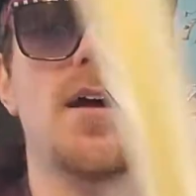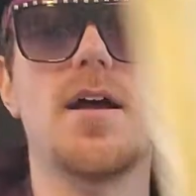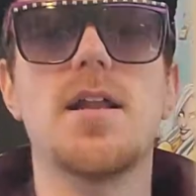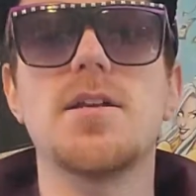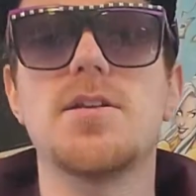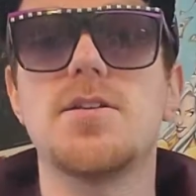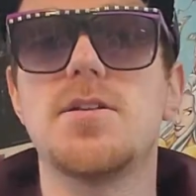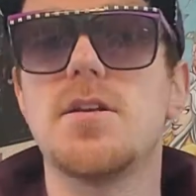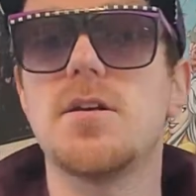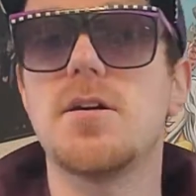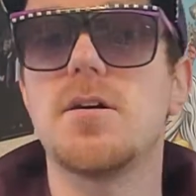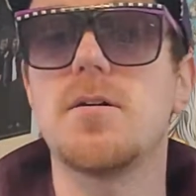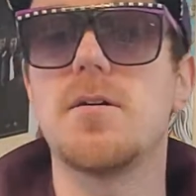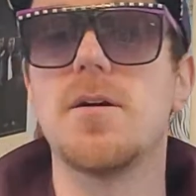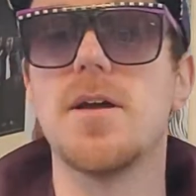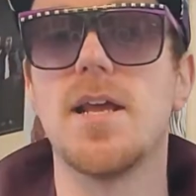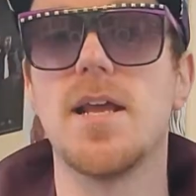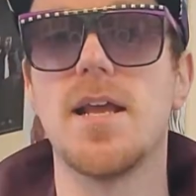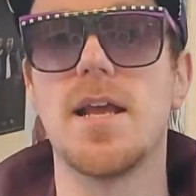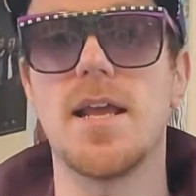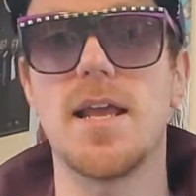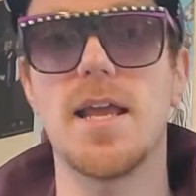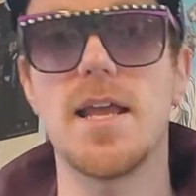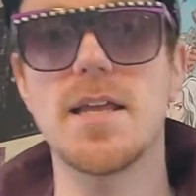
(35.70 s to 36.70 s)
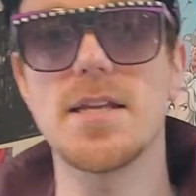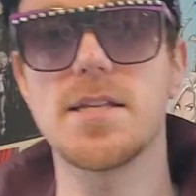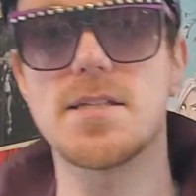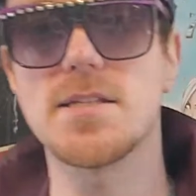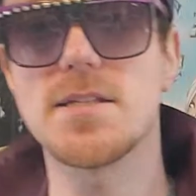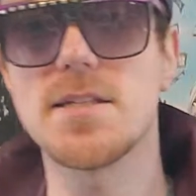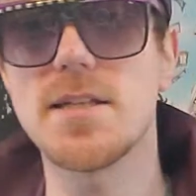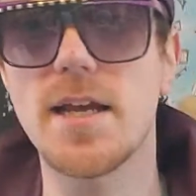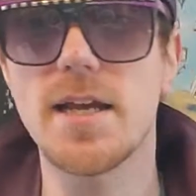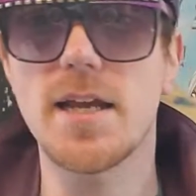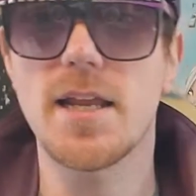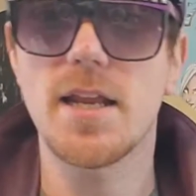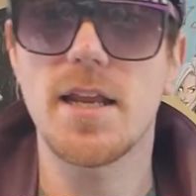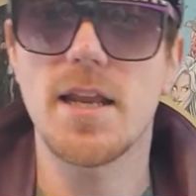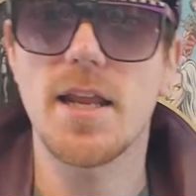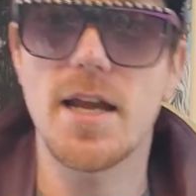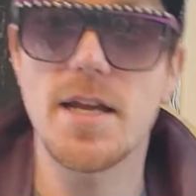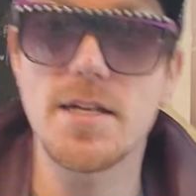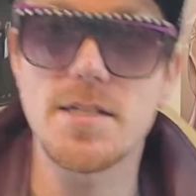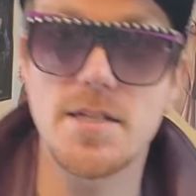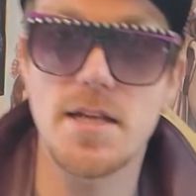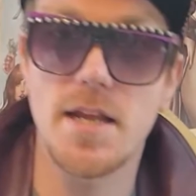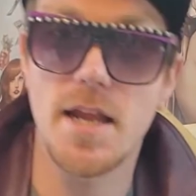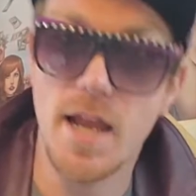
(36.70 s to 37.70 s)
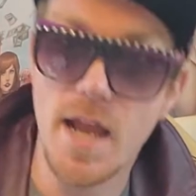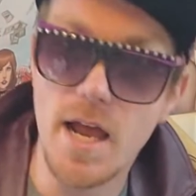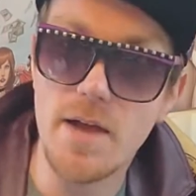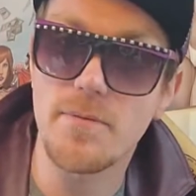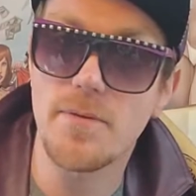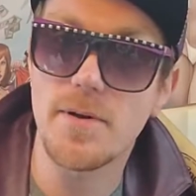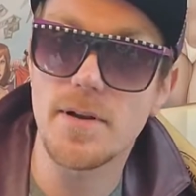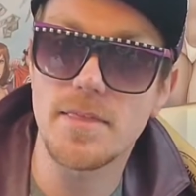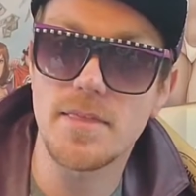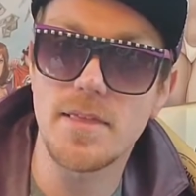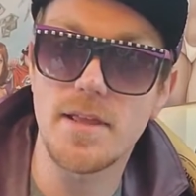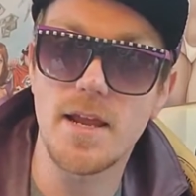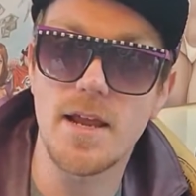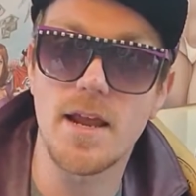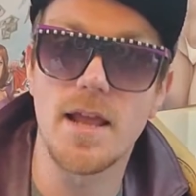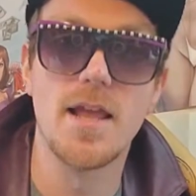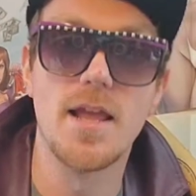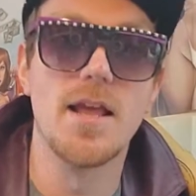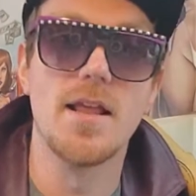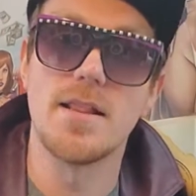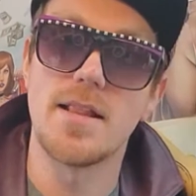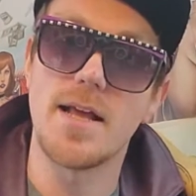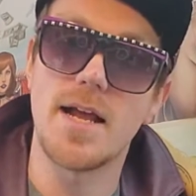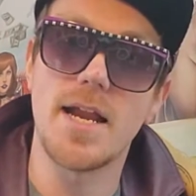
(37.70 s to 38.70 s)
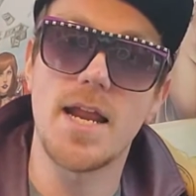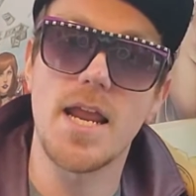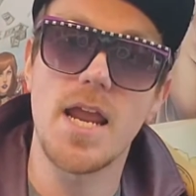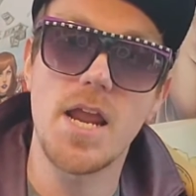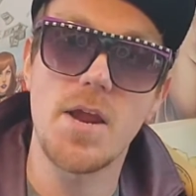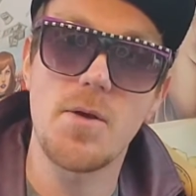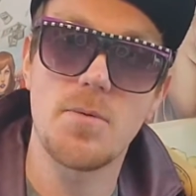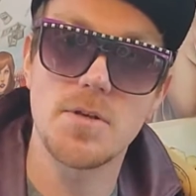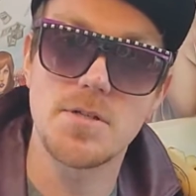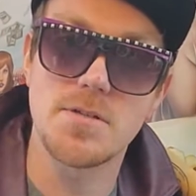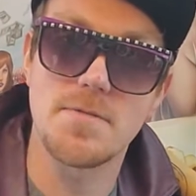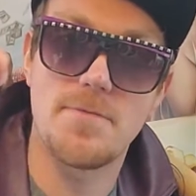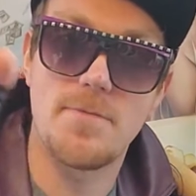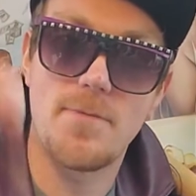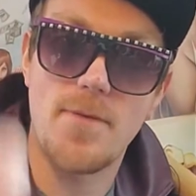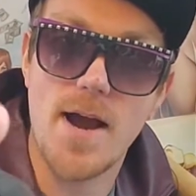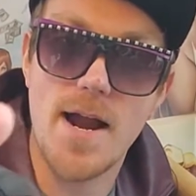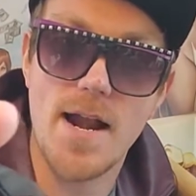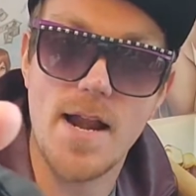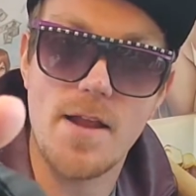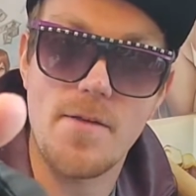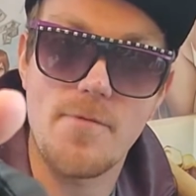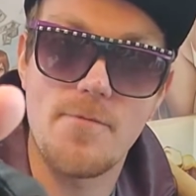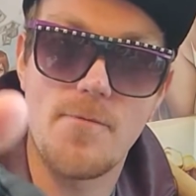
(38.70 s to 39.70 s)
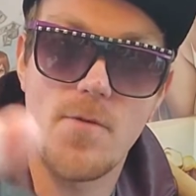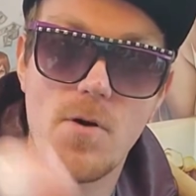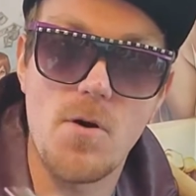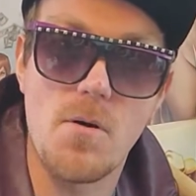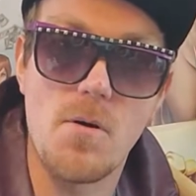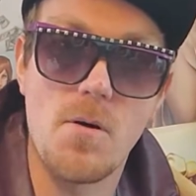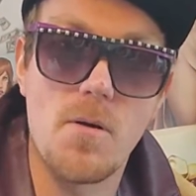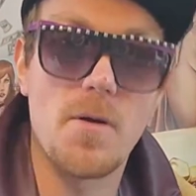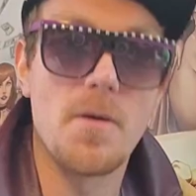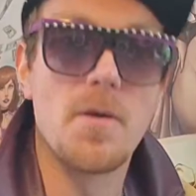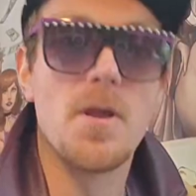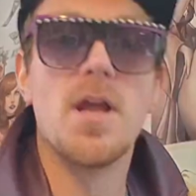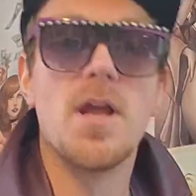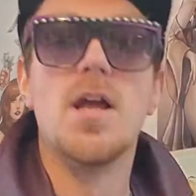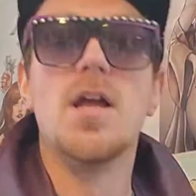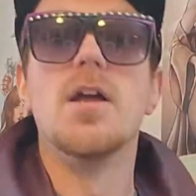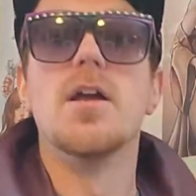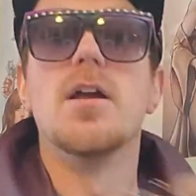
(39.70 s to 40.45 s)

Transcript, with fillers: until he's second-guessing everything that he was fighting for.